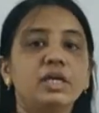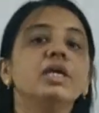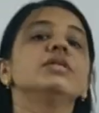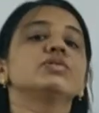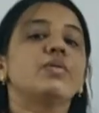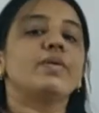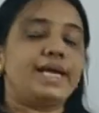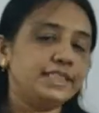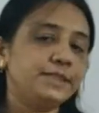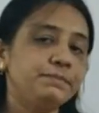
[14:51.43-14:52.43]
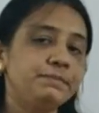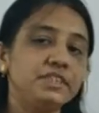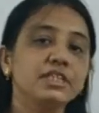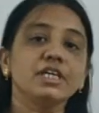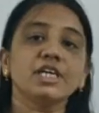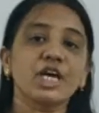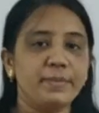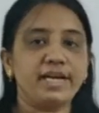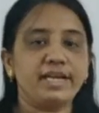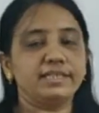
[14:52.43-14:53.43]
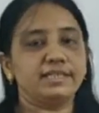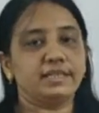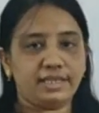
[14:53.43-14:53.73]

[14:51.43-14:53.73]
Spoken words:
So as per the comparison